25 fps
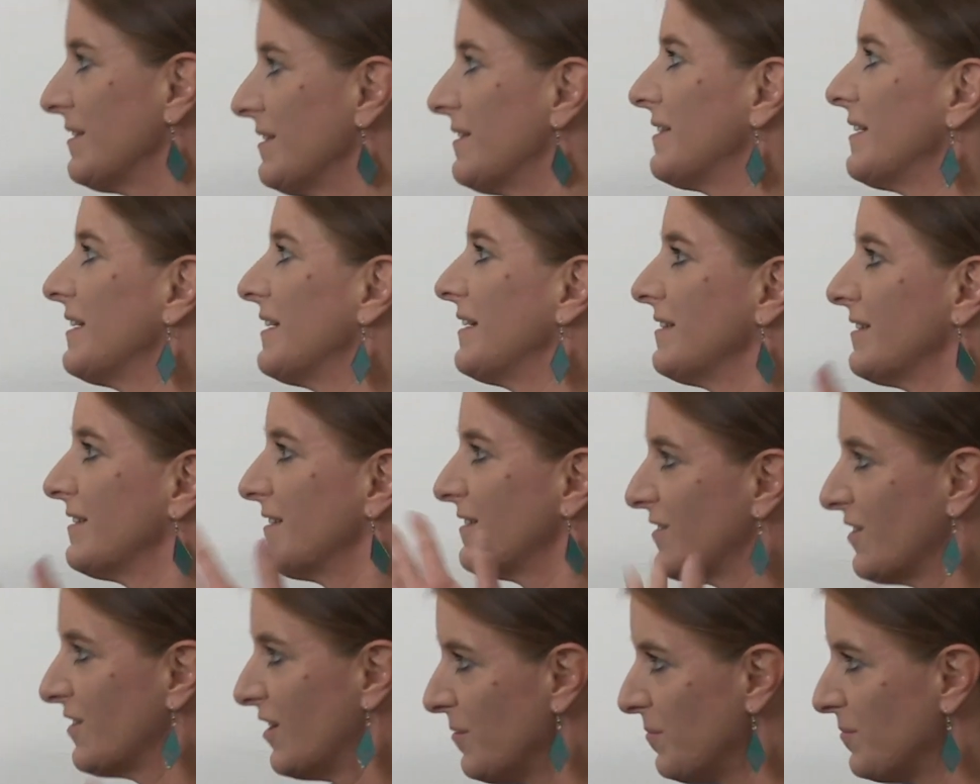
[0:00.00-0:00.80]
and
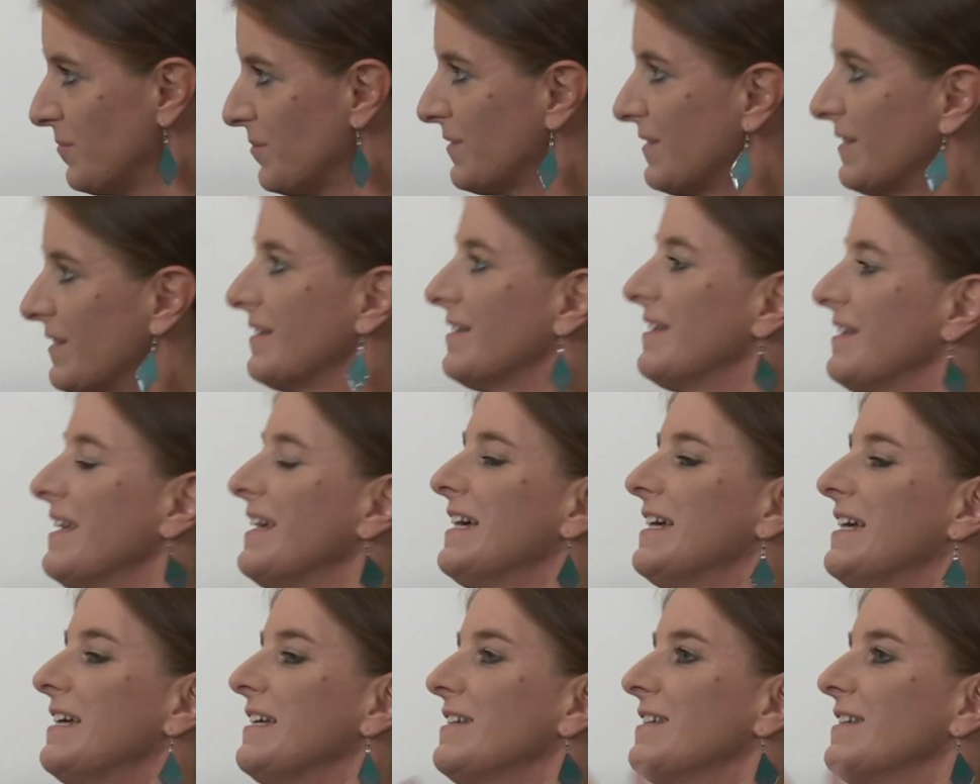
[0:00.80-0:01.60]
stopped, and
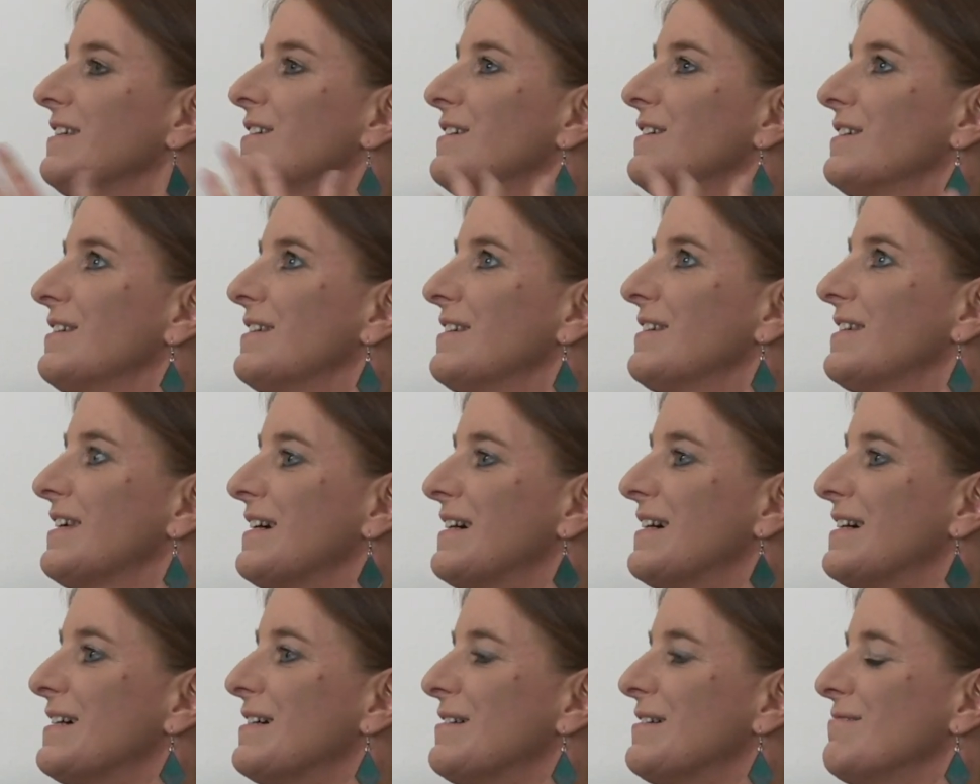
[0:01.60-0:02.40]
had
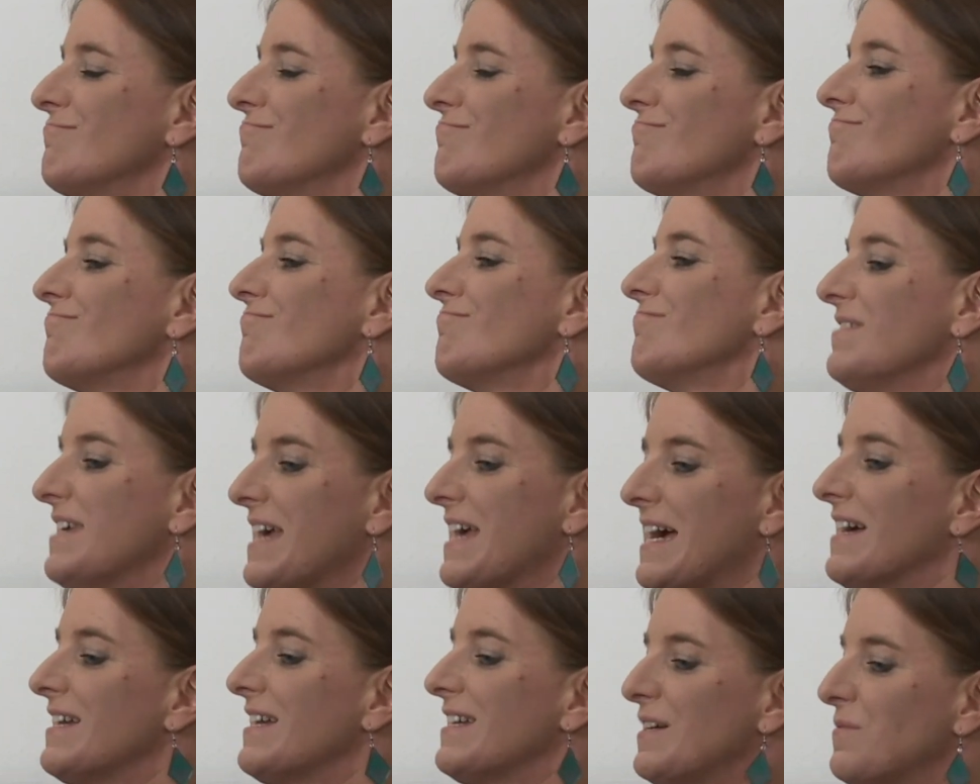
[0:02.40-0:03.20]

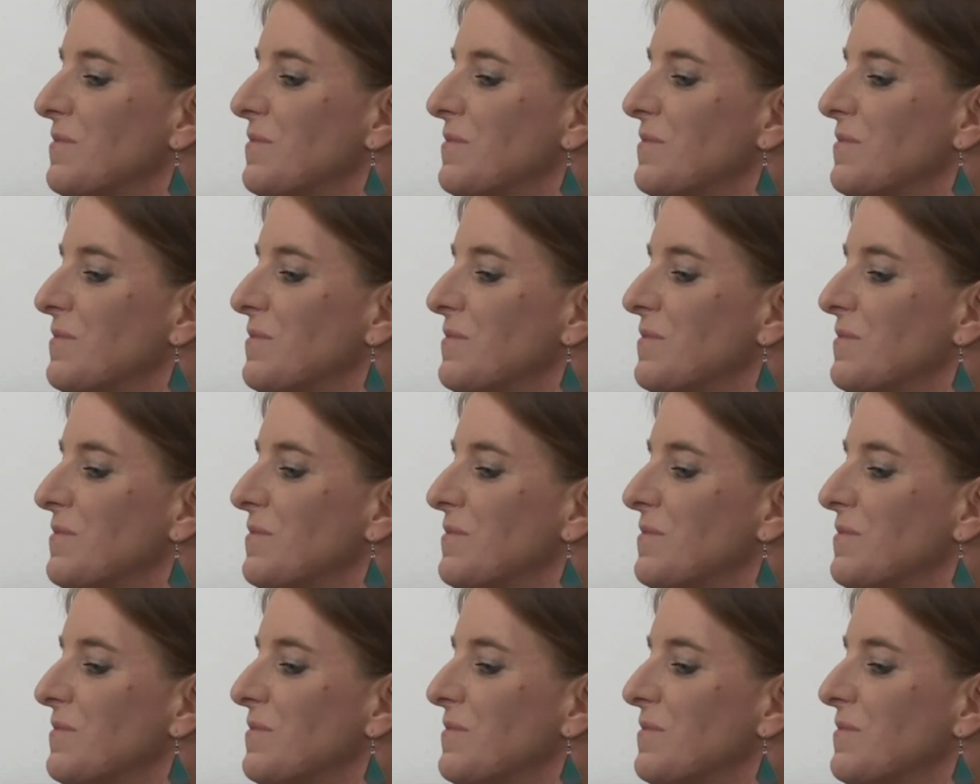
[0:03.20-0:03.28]
they were